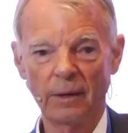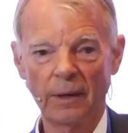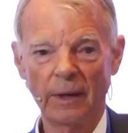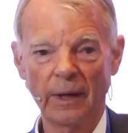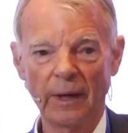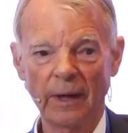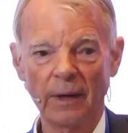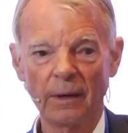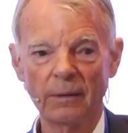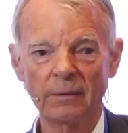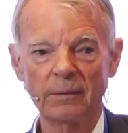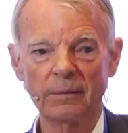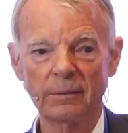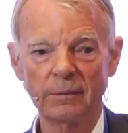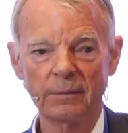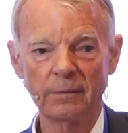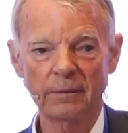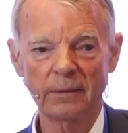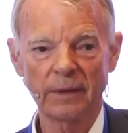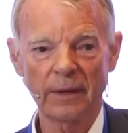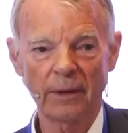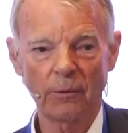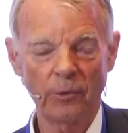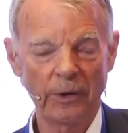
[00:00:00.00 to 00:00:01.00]

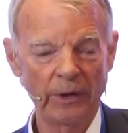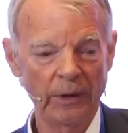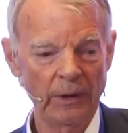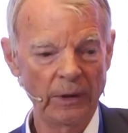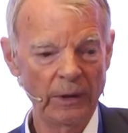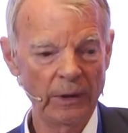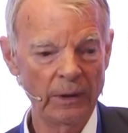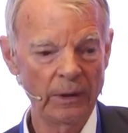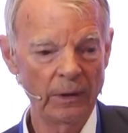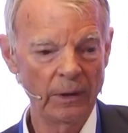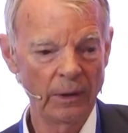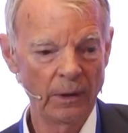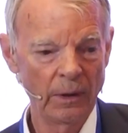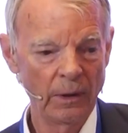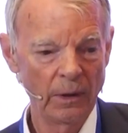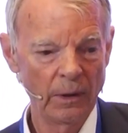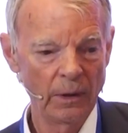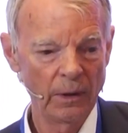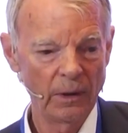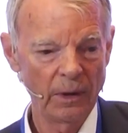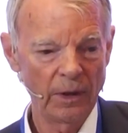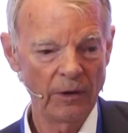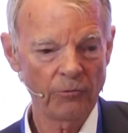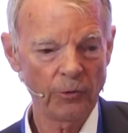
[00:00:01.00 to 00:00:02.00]
that we need,
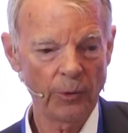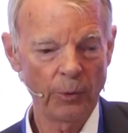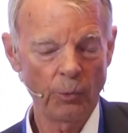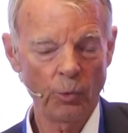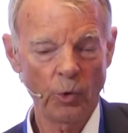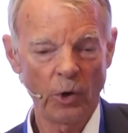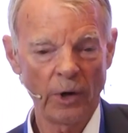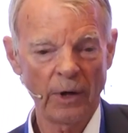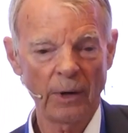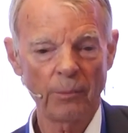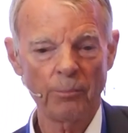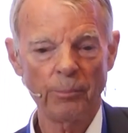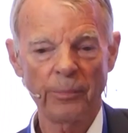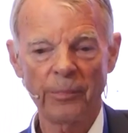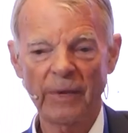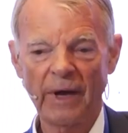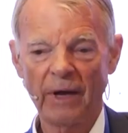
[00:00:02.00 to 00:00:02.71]
if we want